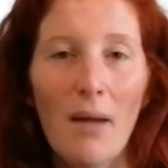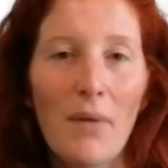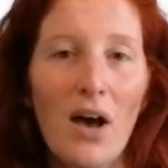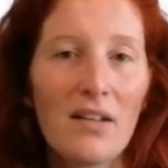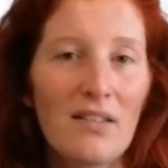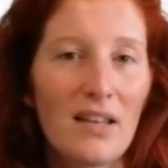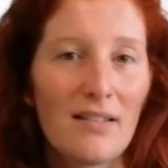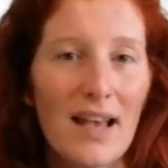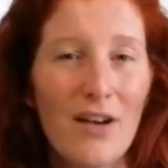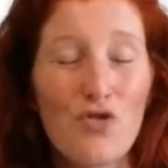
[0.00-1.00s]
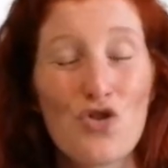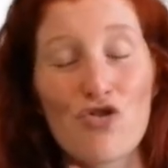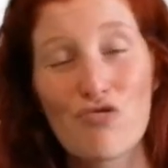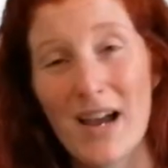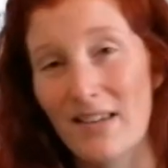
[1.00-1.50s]
I'm cutting down
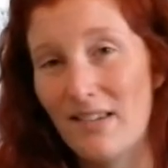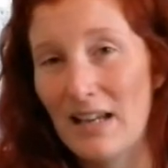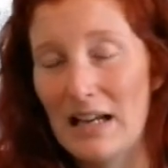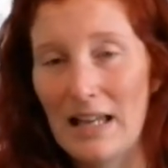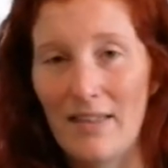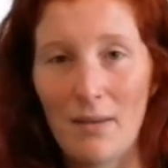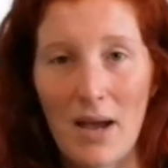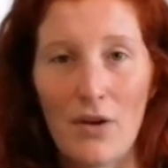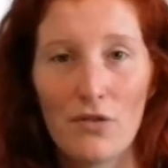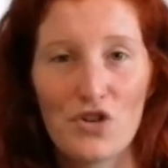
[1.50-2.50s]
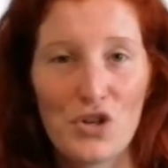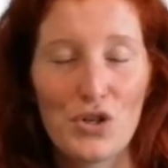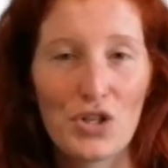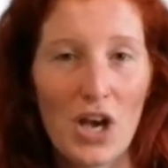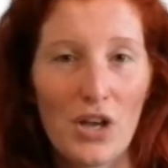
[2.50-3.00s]
drastically the amount of
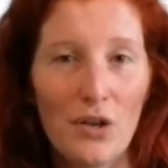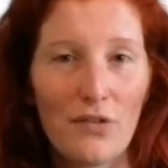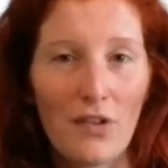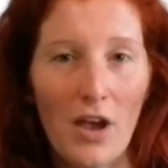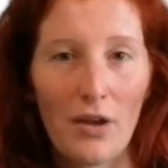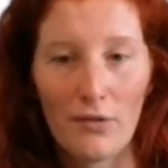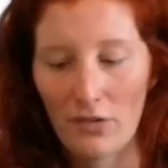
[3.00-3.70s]
shoes that I used to own,